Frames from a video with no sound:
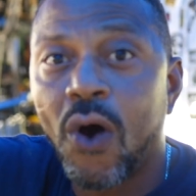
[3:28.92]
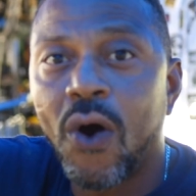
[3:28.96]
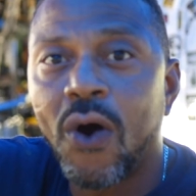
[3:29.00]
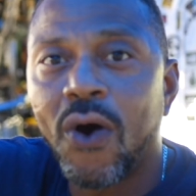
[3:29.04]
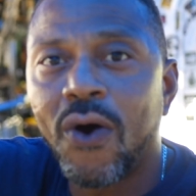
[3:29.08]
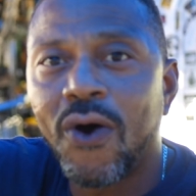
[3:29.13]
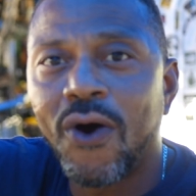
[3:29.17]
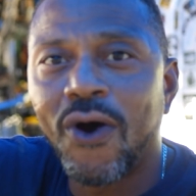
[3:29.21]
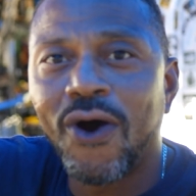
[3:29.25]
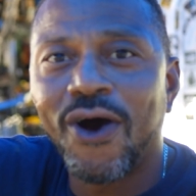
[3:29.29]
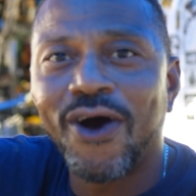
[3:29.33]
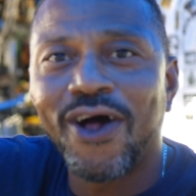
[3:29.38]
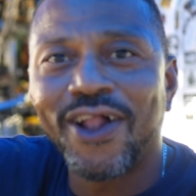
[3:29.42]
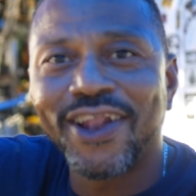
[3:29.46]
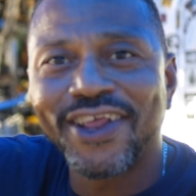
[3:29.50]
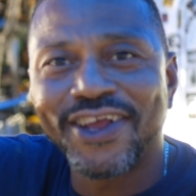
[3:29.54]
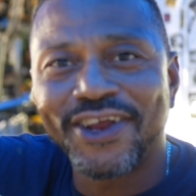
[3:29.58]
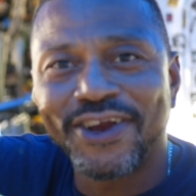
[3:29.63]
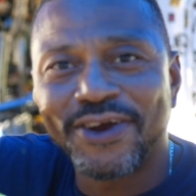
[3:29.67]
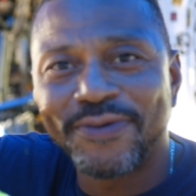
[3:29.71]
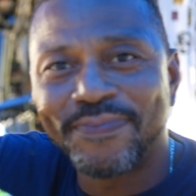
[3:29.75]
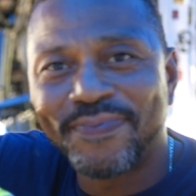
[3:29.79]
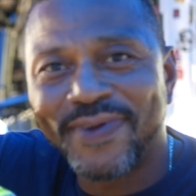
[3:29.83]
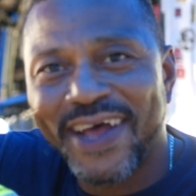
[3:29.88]
all
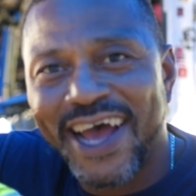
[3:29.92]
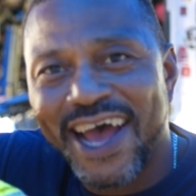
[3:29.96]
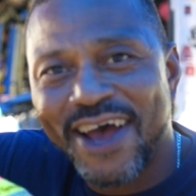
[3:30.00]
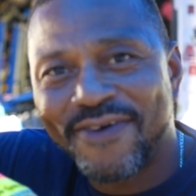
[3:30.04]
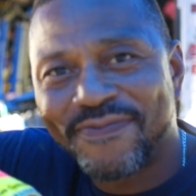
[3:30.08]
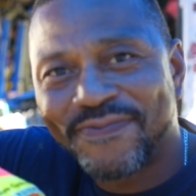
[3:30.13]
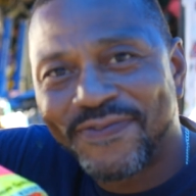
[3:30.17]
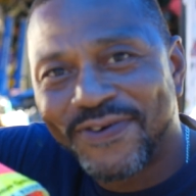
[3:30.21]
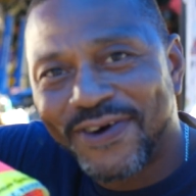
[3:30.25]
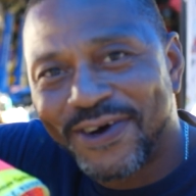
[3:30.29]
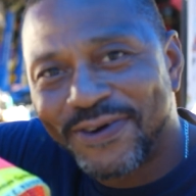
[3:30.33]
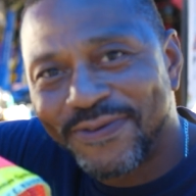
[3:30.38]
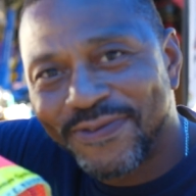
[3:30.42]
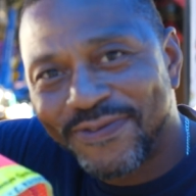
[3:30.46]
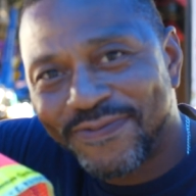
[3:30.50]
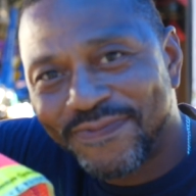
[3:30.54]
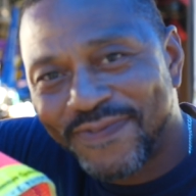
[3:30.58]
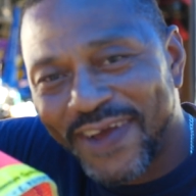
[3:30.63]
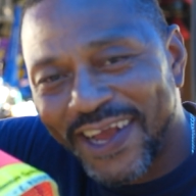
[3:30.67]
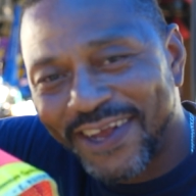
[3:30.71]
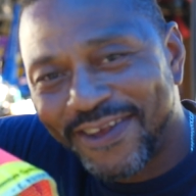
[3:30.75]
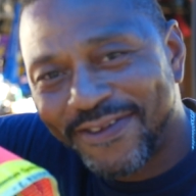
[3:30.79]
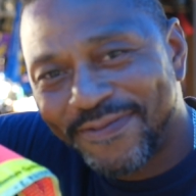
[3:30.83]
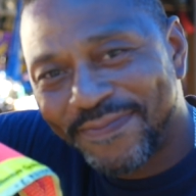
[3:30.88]
of your platforms:
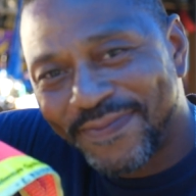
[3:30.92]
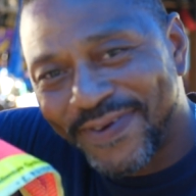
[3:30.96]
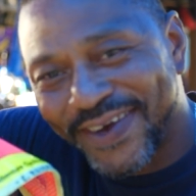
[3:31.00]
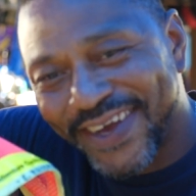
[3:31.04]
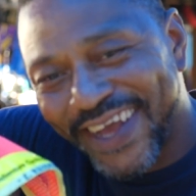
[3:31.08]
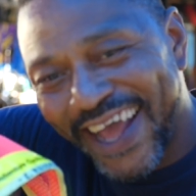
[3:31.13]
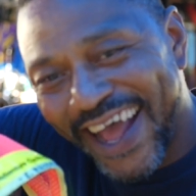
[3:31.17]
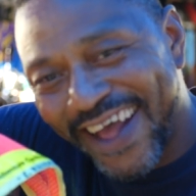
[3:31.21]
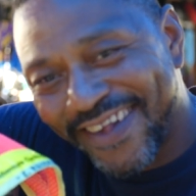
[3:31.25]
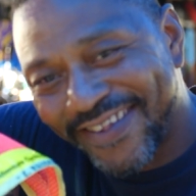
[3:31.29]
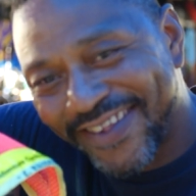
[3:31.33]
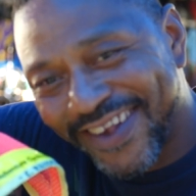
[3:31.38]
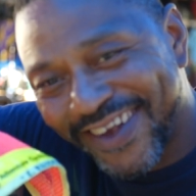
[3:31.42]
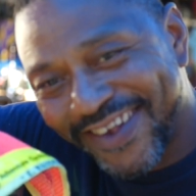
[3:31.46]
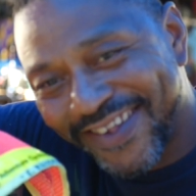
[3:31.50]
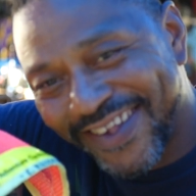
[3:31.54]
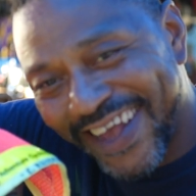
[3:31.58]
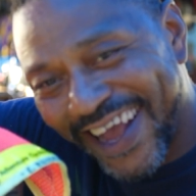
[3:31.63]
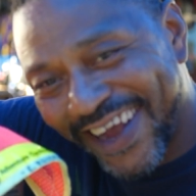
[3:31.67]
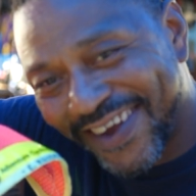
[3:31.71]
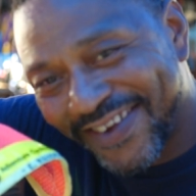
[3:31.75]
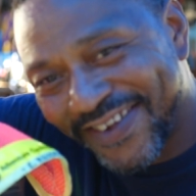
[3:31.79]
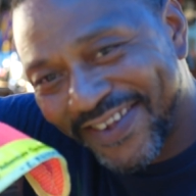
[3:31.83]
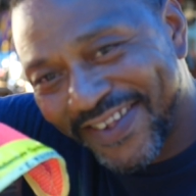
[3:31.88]
Facebook, Aztec
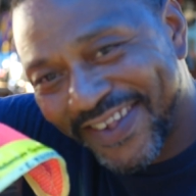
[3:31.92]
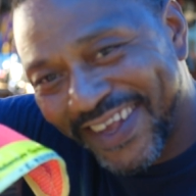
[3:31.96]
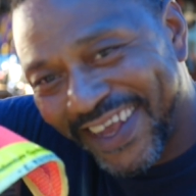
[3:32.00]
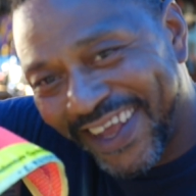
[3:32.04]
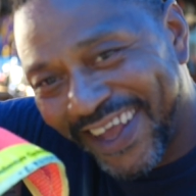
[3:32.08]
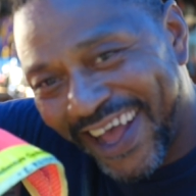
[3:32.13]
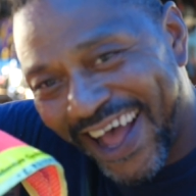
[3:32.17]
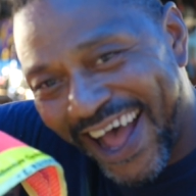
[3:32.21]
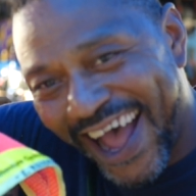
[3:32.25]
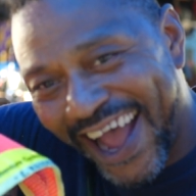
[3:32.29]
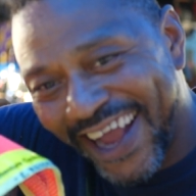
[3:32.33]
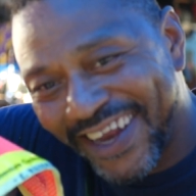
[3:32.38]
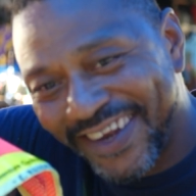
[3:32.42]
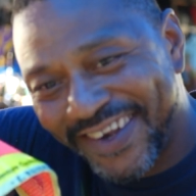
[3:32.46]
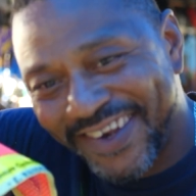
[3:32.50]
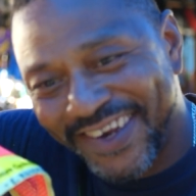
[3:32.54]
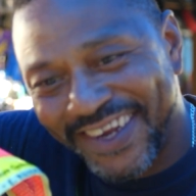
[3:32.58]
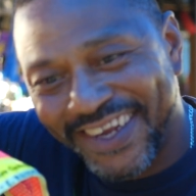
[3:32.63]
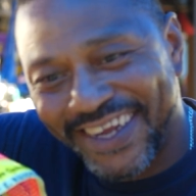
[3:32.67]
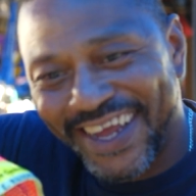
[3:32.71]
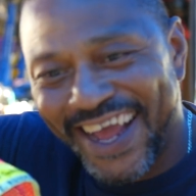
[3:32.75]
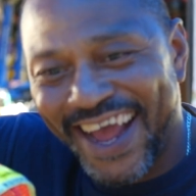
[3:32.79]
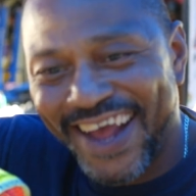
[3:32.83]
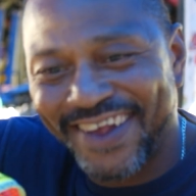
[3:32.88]
Cycles,
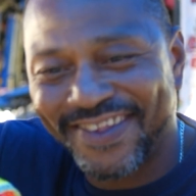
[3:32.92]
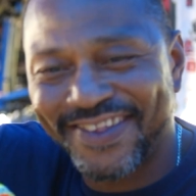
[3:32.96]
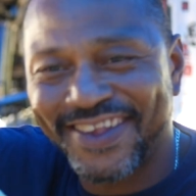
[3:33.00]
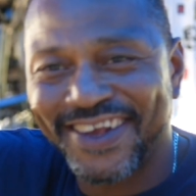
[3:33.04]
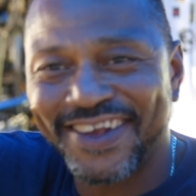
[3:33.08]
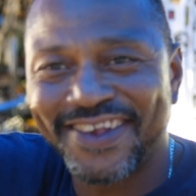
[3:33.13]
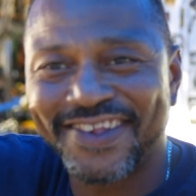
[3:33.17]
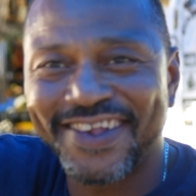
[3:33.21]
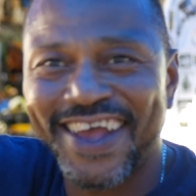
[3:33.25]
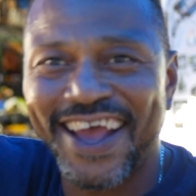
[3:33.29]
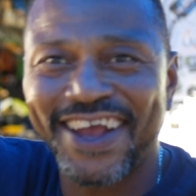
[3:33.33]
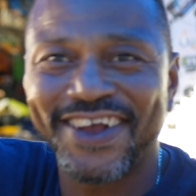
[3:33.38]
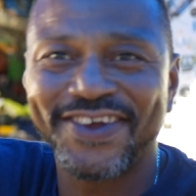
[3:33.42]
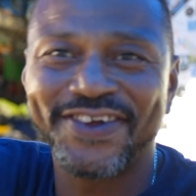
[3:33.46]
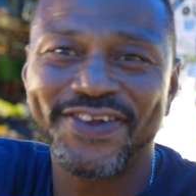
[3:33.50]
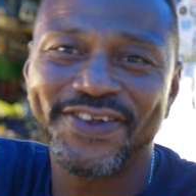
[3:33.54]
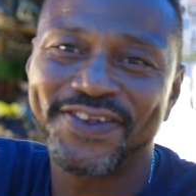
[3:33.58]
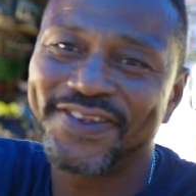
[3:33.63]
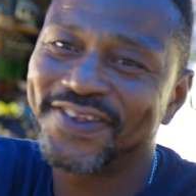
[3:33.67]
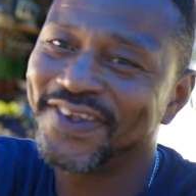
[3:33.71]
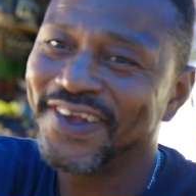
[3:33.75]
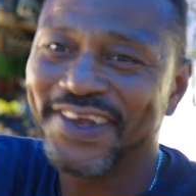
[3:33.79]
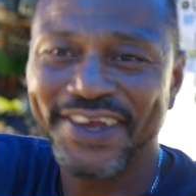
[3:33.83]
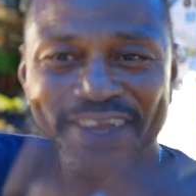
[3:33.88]
IG, Aztec
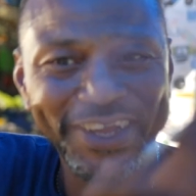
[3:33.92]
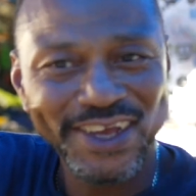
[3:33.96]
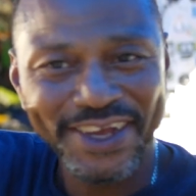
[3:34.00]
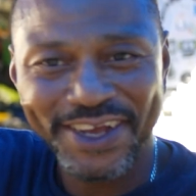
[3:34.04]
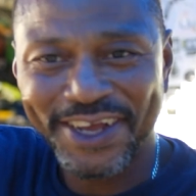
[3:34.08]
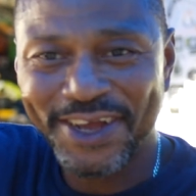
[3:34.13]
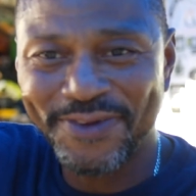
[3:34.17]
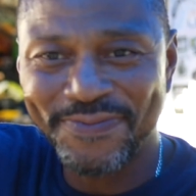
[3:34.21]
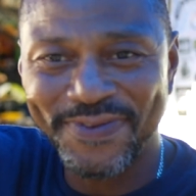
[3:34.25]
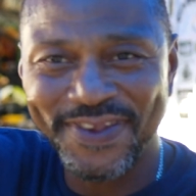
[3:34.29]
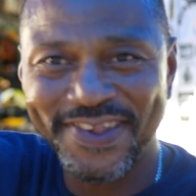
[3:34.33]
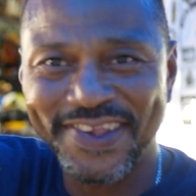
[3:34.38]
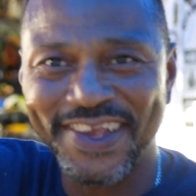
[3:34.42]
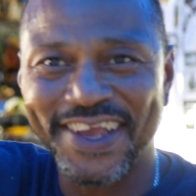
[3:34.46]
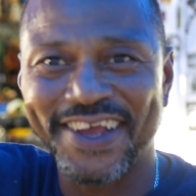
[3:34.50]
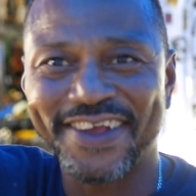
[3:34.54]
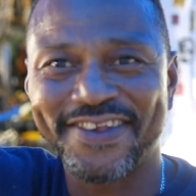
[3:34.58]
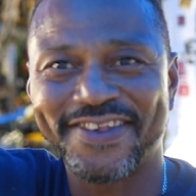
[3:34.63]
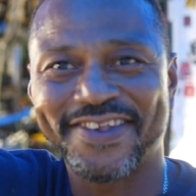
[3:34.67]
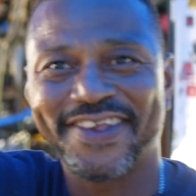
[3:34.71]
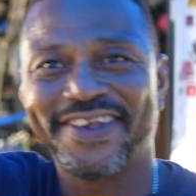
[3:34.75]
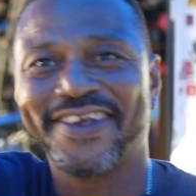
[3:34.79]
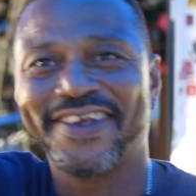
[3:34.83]
Cycles. Come and see us.